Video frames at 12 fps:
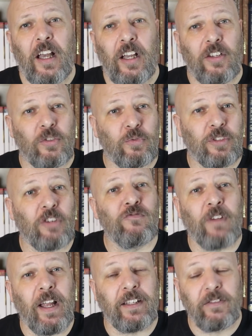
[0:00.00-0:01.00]
uh, could also
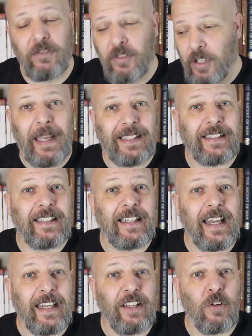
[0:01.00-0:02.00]
run better
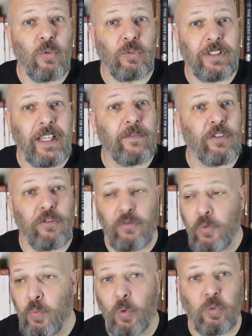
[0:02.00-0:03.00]
than any horse, even
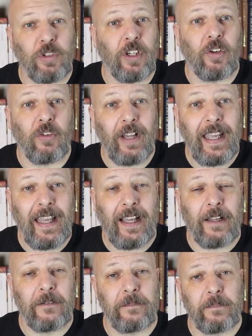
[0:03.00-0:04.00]
through water or
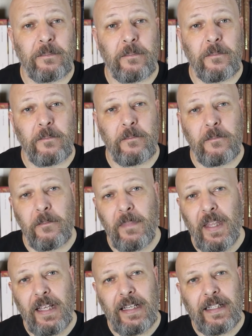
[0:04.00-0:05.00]
air.
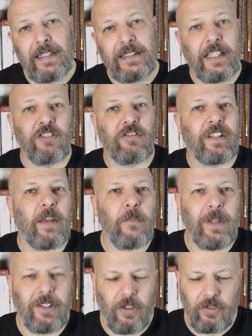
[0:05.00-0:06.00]
Sindri then
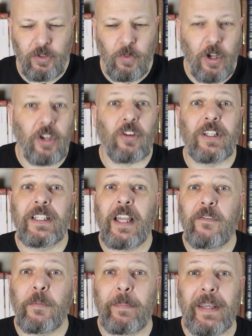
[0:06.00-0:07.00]
went on to work on
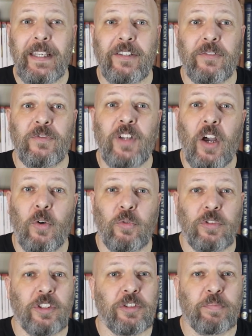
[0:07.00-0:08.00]
another piece of
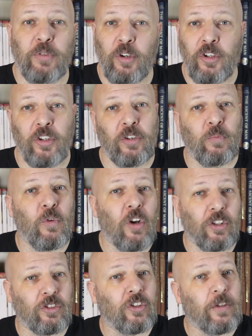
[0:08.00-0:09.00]
gold as Brokkr
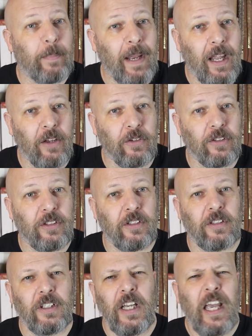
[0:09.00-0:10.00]
worked on the bellows,
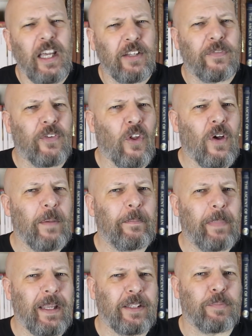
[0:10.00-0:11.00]
and the fly
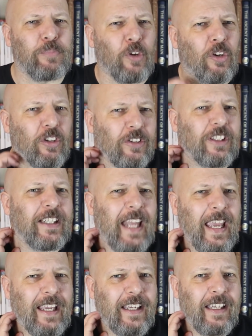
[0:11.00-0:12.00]
bit Brokkr on the
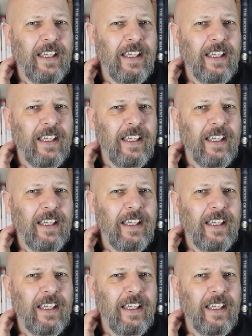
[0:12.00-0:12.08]
neck.